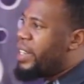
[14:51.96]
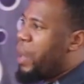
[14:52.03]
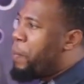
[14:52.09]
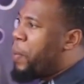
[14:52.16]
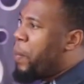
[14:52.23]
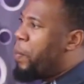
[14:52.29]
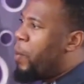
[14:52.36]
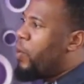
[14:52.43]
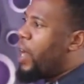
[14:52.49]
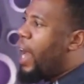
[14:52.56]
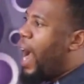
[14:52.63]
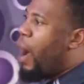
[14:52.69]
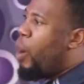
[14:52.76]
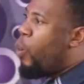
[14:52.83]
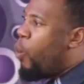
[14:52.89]
the people
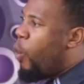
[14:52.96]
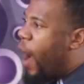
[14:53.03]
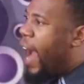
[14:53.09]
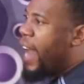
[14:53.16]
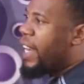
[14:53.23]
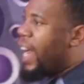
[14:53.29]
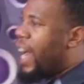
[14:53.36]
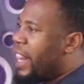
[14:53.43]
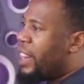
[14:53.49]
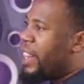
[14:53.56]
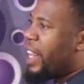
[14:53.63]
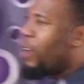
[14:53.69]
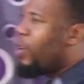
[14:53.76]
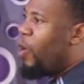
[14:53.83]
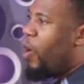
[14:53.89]
are one and
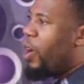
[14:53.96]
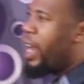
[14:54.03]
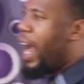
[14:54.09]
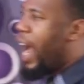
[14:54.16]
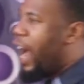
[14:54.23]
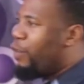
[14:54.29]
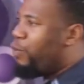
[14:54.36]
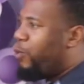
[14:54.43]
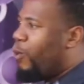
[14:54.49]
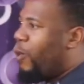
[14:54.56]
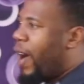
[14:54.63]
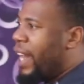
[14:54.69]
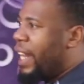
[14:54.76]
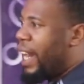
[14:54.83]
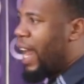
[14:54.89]
they all have
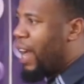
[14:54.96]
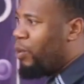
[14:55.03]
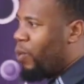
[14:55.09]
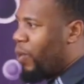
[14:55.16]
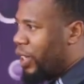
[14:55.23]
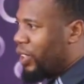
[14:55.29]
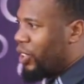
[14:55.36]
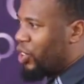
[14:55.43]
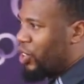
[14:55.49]
one language.